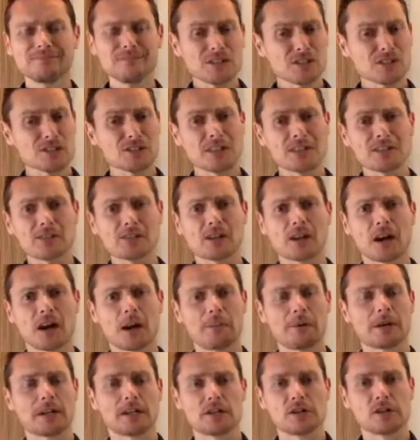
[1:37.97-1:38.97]
So that's the
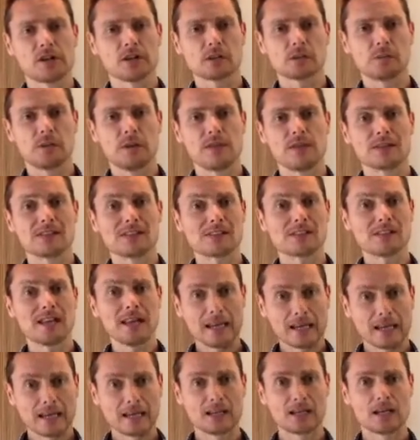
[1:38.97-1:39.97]
chiropractic adjustment. The
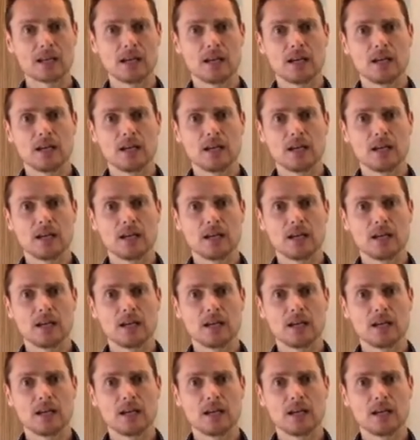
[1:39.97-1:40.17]
second